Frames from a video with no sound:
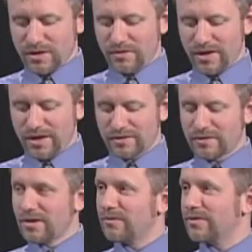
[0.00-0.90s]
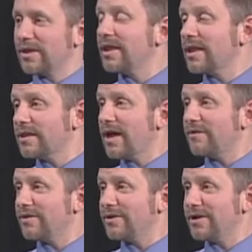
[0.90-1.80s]
All right. And they
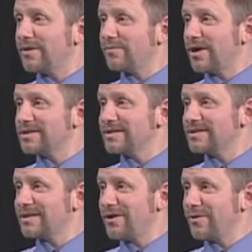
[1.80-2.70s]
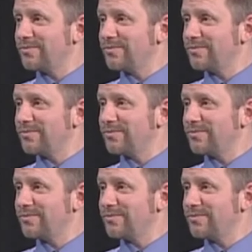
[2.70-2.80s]
have internet presence, I hope?